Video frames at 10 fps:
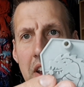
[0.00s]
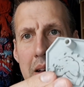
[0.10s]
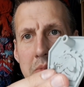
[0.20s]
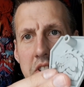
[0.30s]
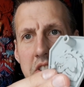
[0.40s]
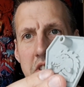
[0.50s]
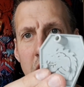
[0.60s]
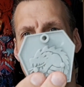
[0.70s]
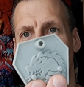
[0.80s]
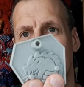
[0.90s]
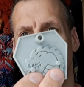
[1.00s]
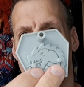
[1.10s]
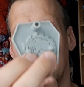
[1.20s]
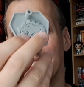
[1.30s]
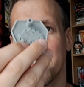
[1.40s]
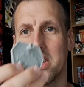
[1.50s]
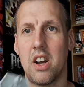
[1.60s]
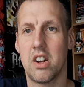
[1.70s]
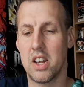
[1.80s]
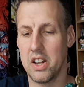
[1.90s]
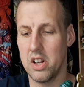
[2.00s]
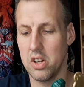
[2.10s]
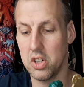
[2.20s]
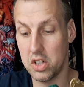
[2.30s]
Amazon, so really cool. So that's Darkling.